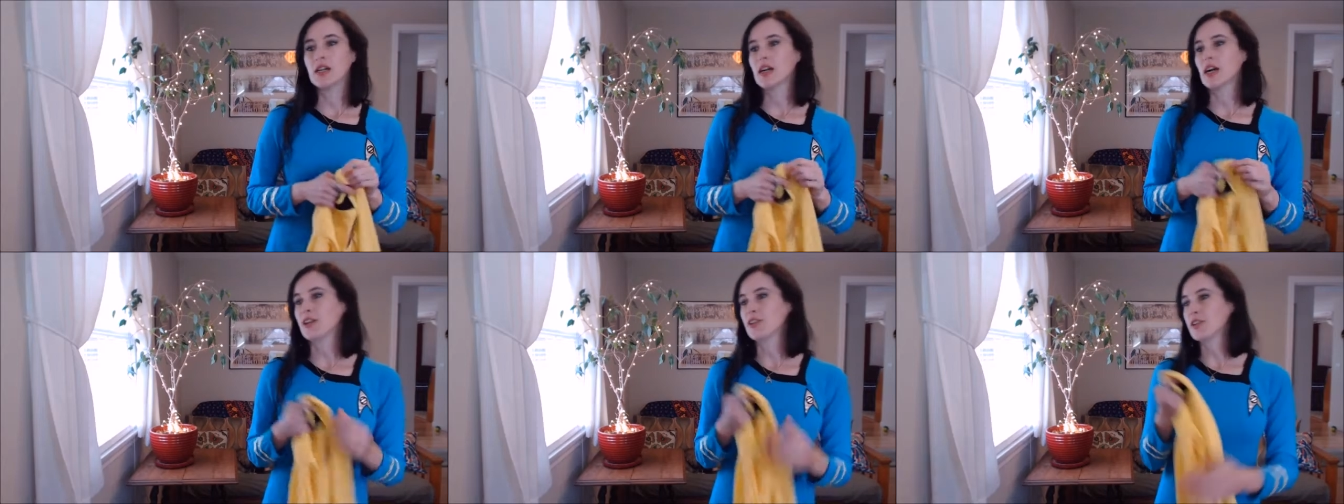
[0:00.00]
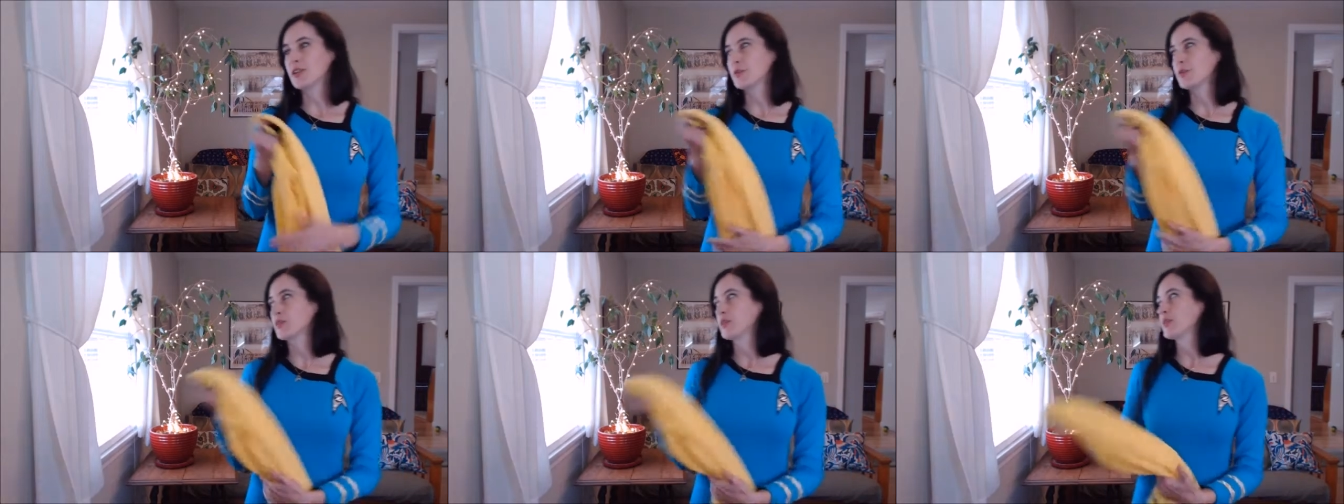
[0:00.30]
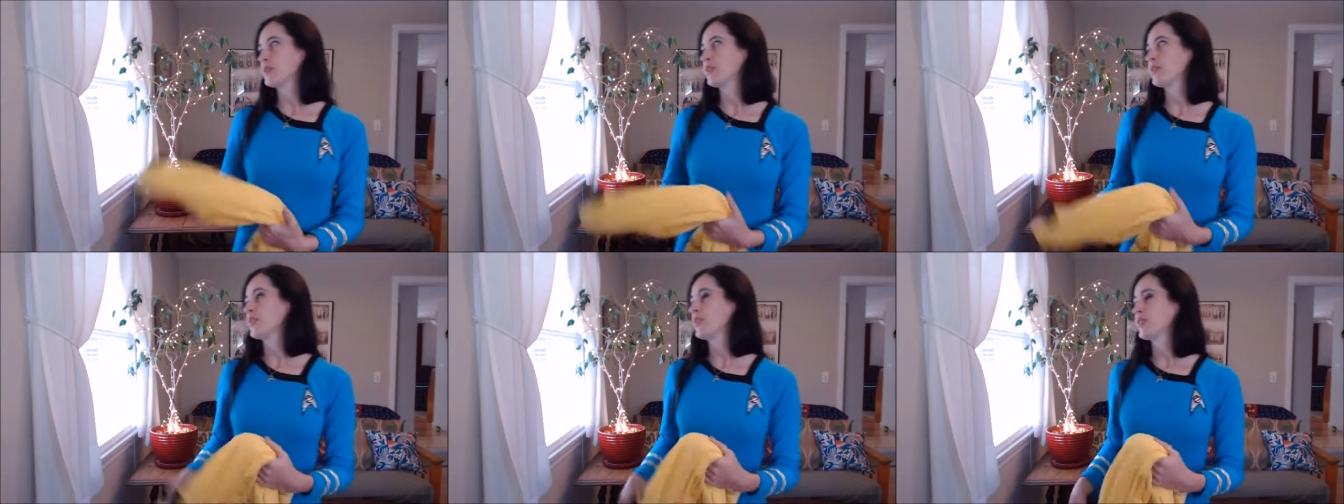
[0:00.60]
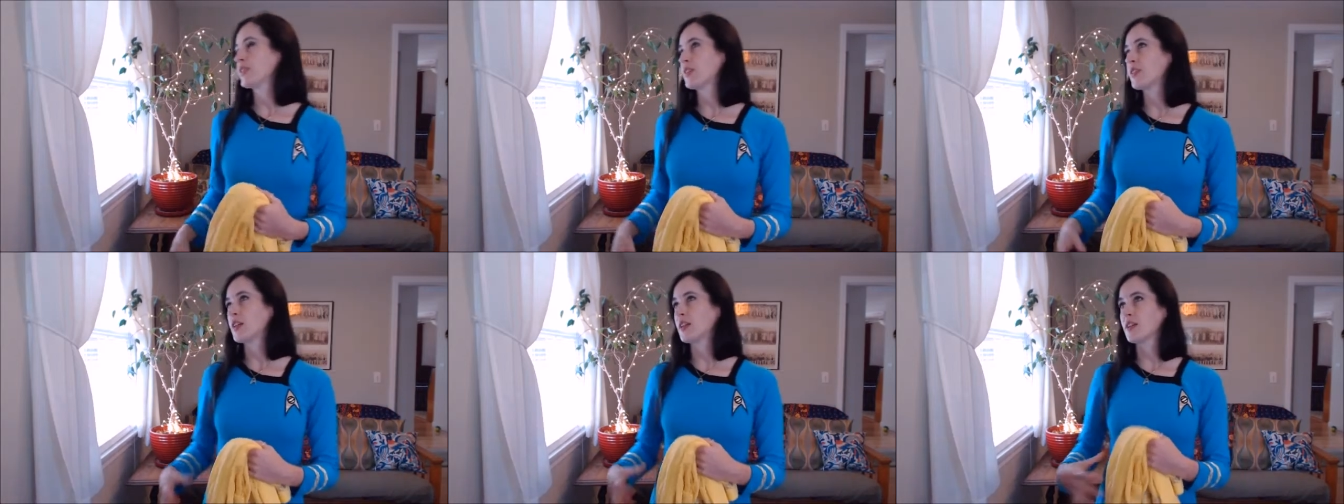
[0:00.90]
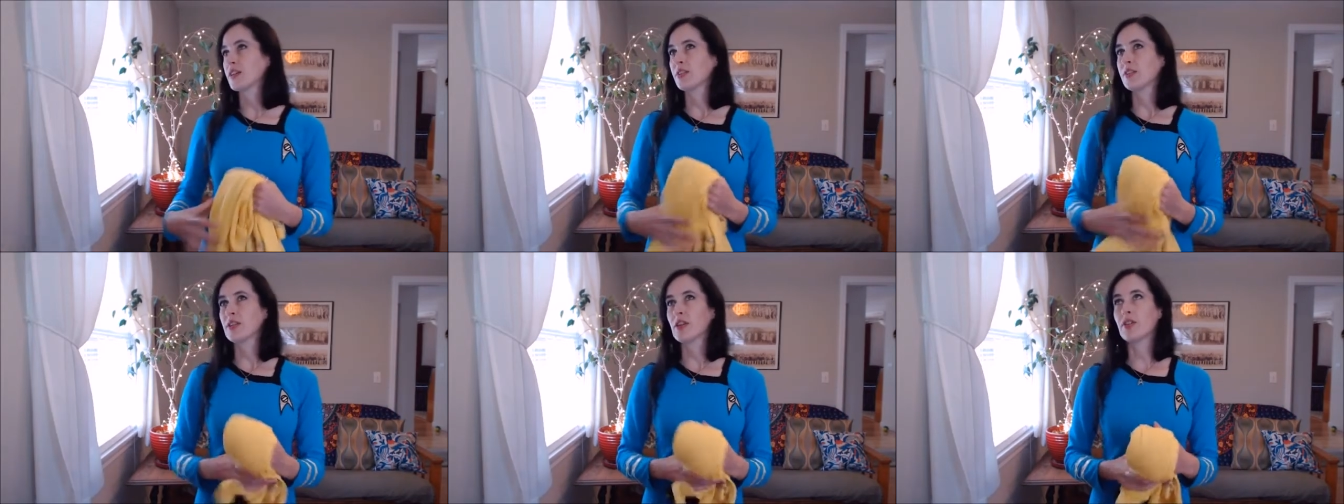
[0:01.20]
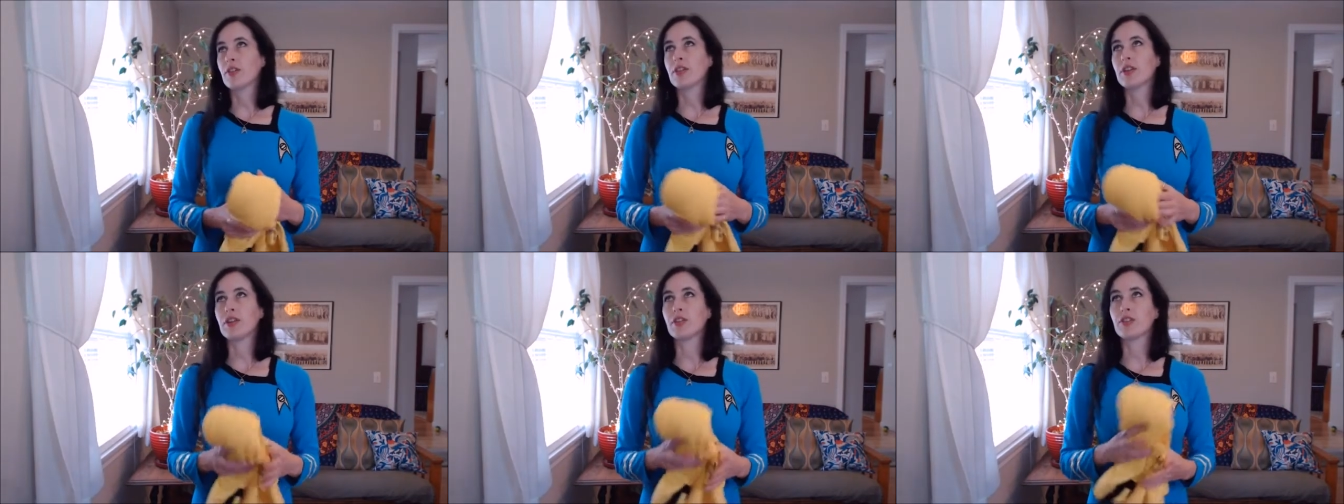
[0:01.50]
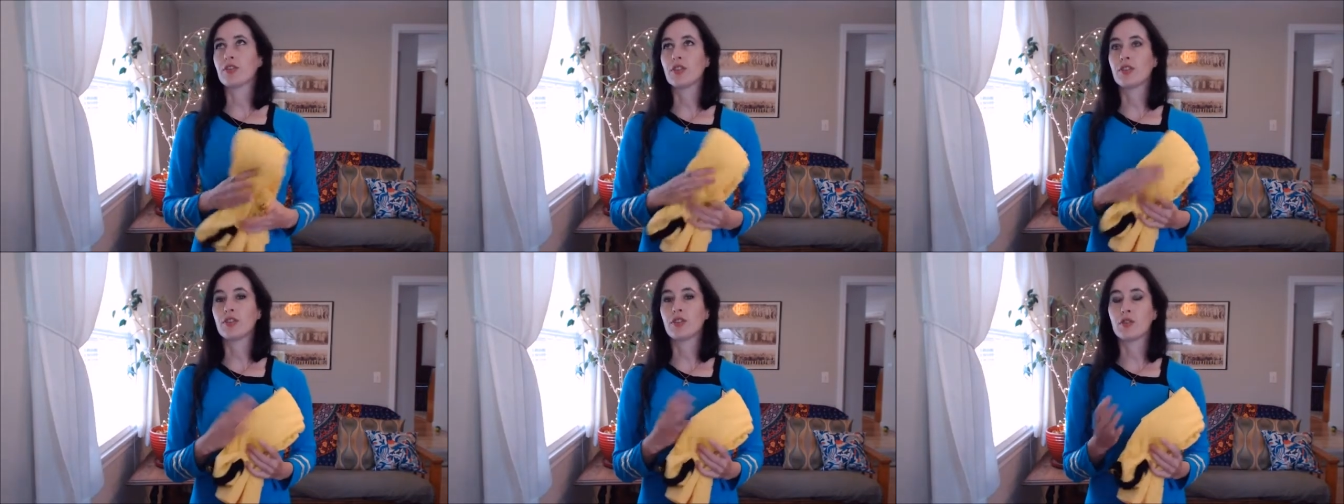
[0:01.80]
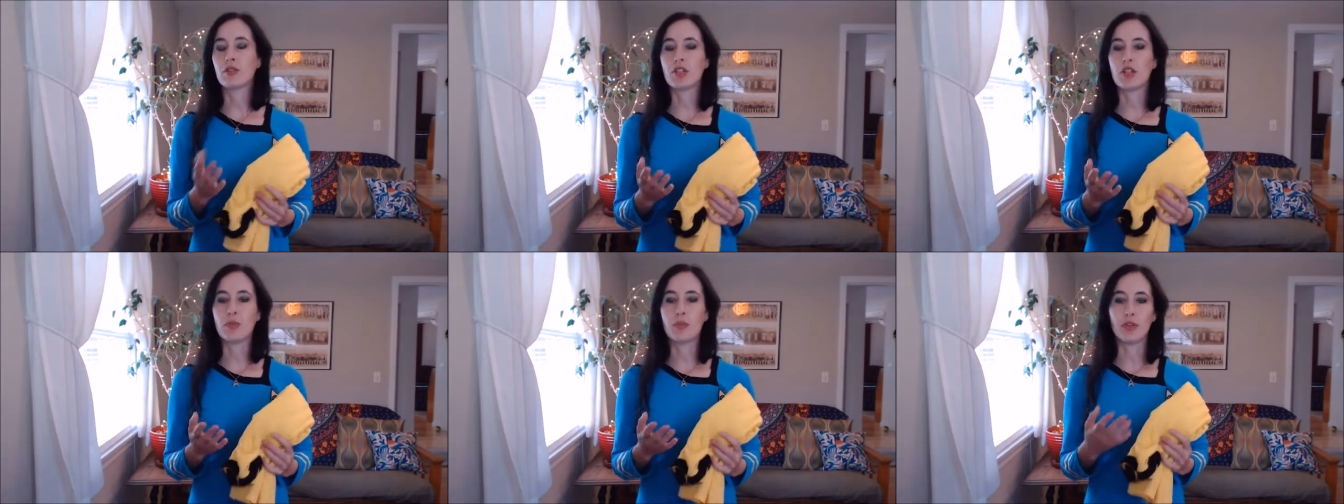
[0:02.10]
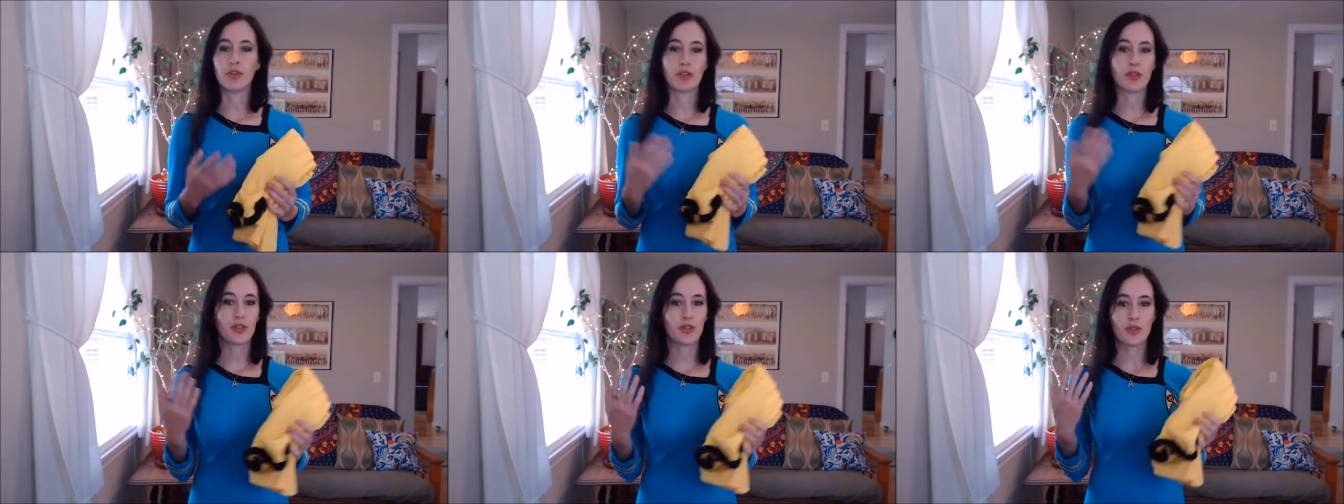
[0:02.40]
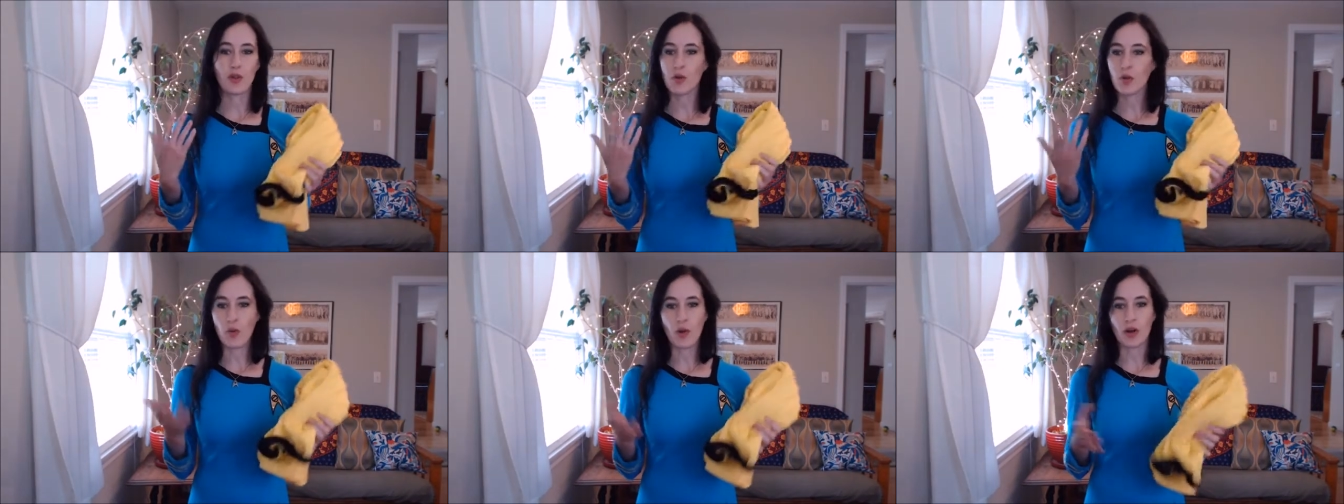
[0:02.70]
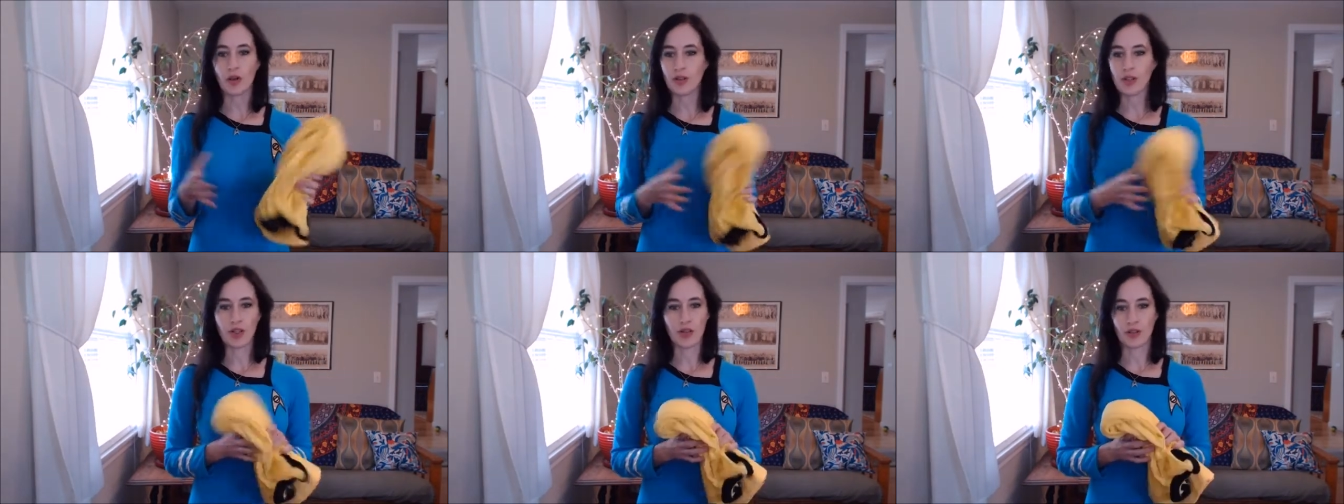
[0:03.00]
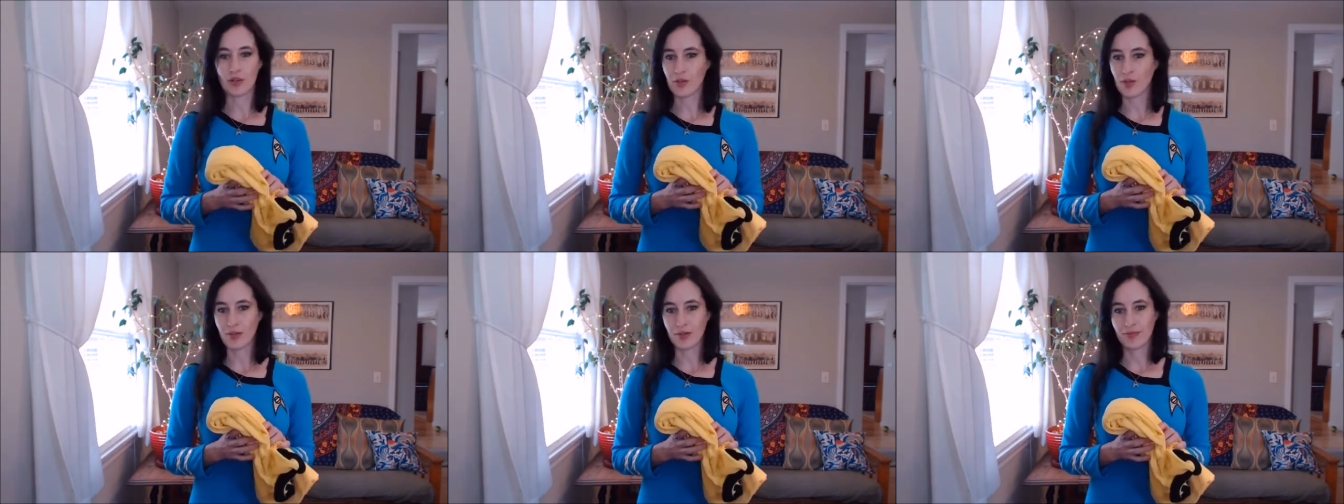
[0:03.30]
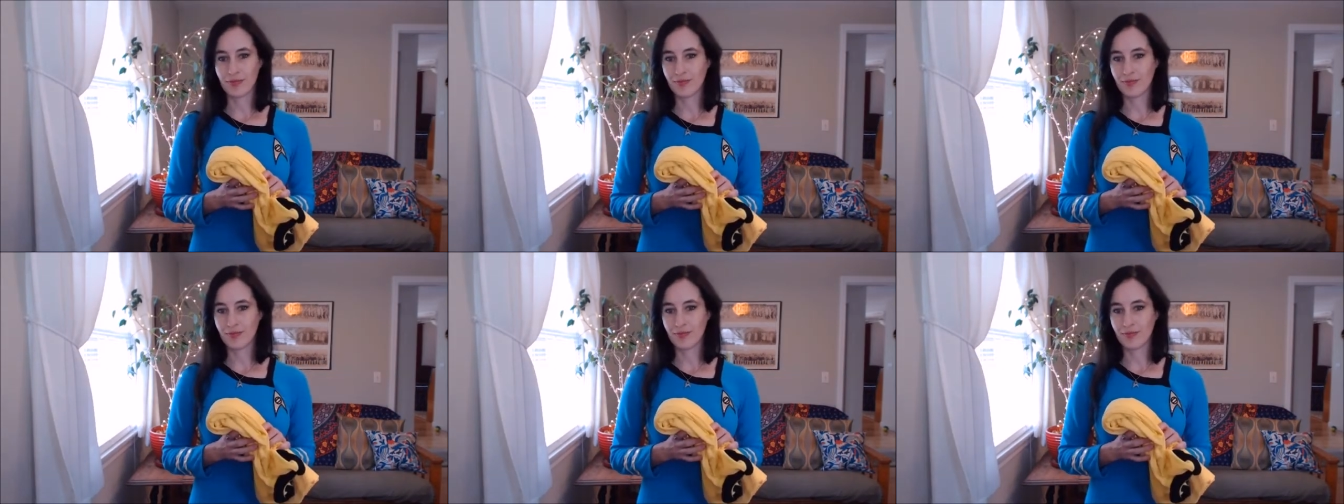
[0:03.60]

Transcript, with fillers: I think one of the reasons that they can sell things for so cheap is there's no quality control.